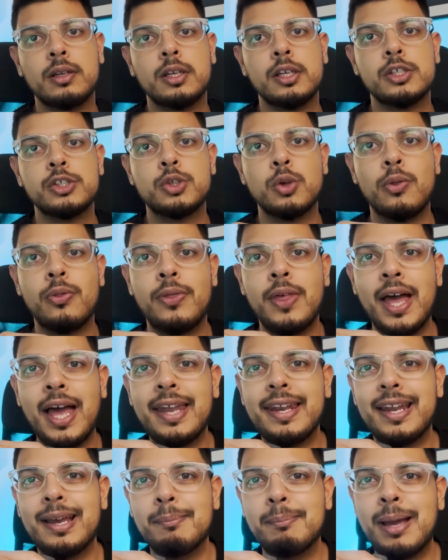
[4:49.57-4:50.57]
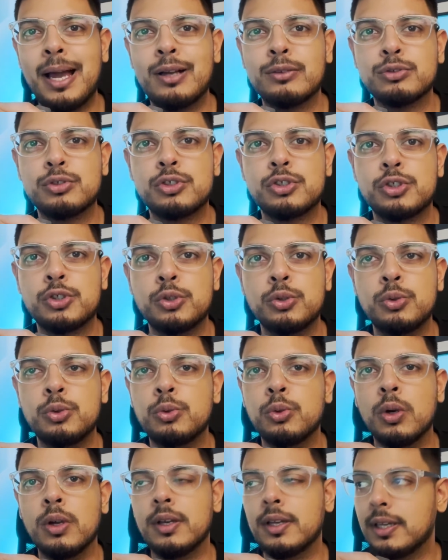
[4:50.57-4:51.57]
So that amounts
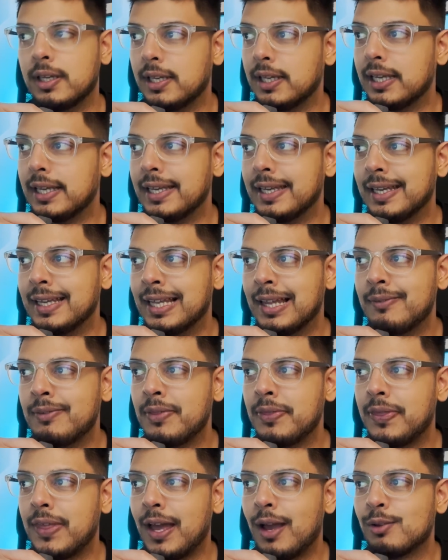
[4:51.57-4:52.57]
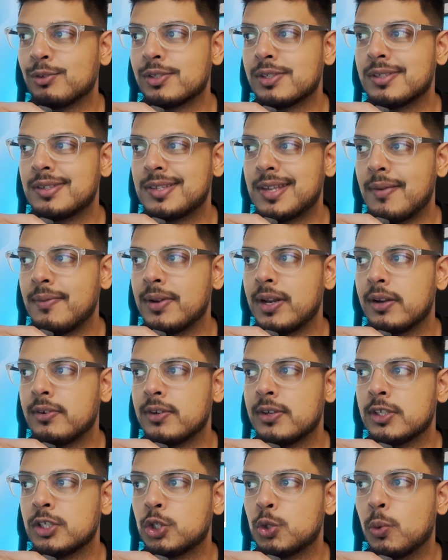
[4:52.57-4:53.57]
to
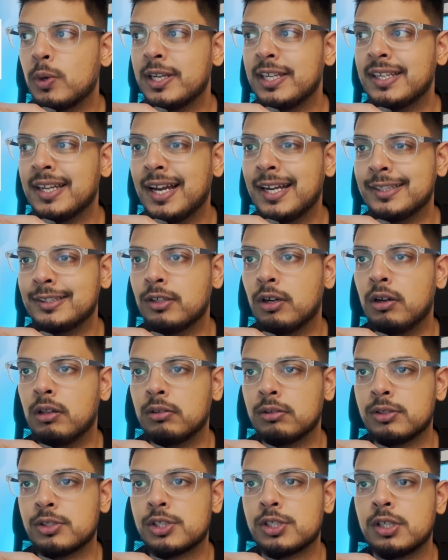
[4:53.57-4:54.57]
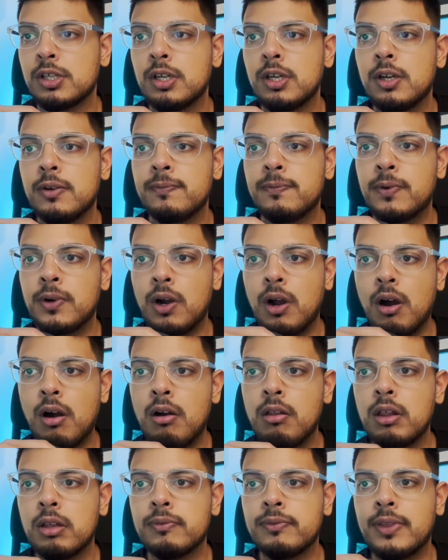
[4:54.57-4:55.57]
$11,729 for
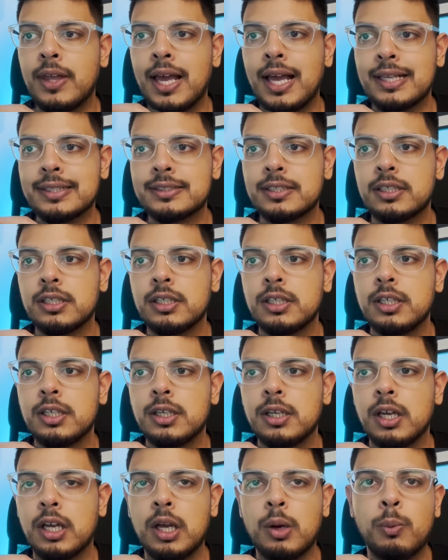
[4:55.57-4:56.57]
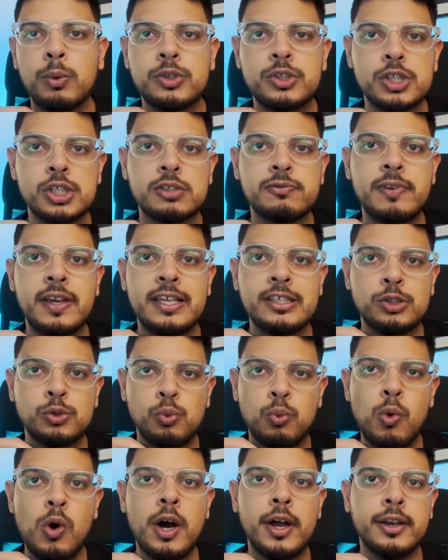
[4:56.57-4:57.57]
all of that, which is phase
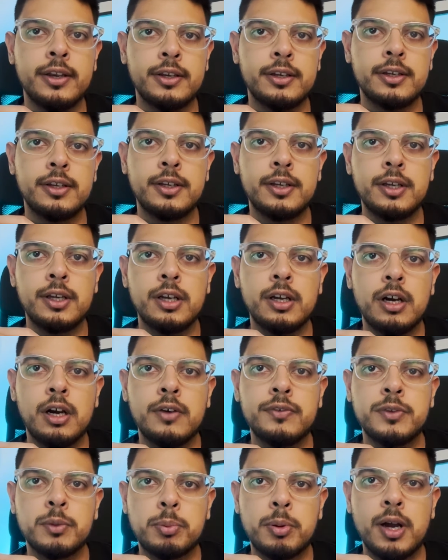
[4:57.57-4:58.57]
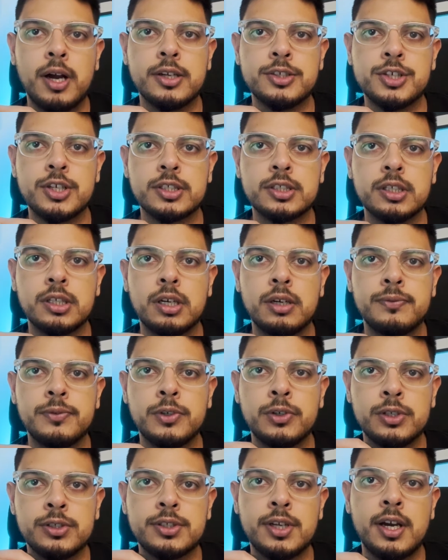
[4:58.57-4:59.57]
1 of the project, of
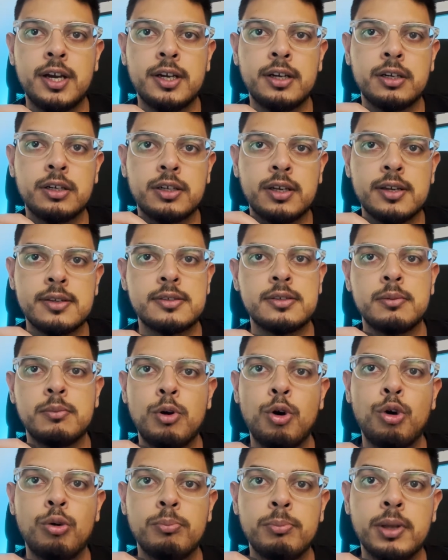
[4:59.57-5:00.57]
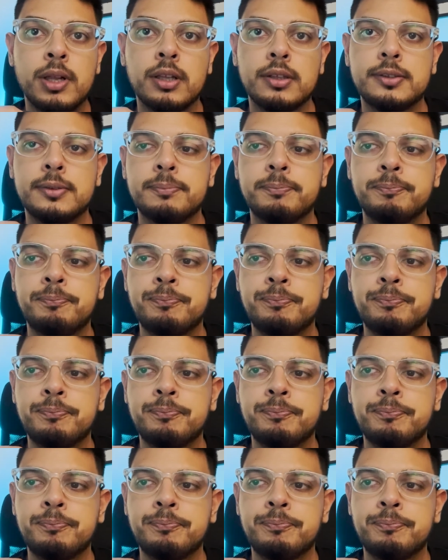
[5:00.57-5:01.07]
your entire custom home build.